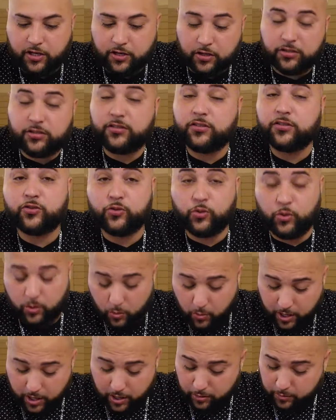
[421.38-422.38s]
cooked into
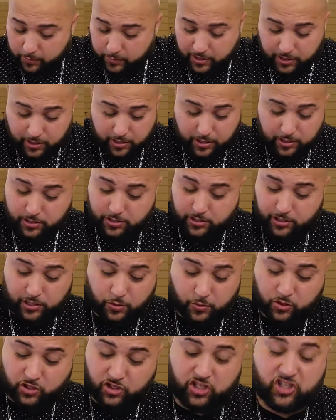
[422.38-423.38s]
a well because
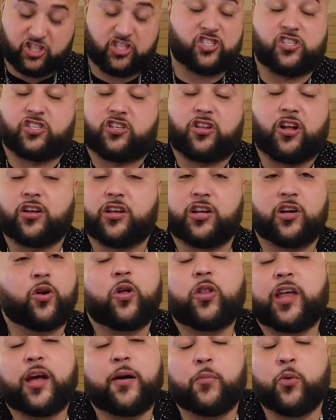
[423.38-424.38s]
it was stuck in
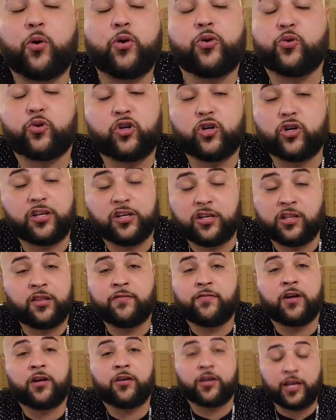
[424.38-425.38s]
all that molho cooking in
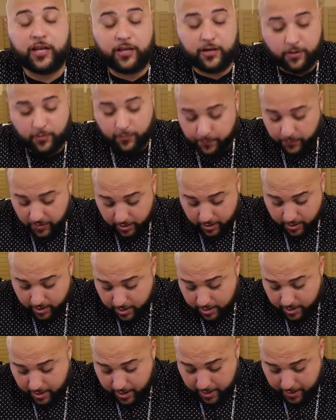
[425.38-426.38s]
the volcano.
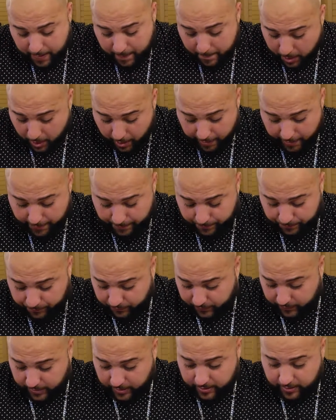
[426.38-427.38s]
But
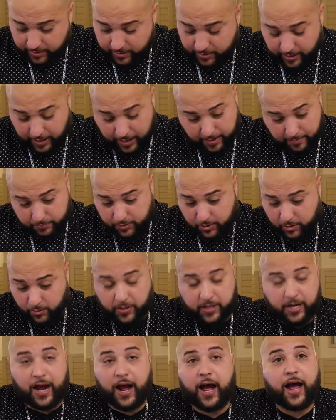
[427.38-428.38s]
I'm
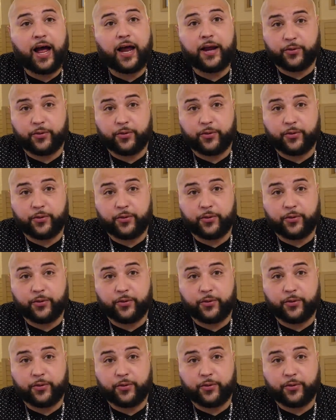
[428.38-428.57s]
going high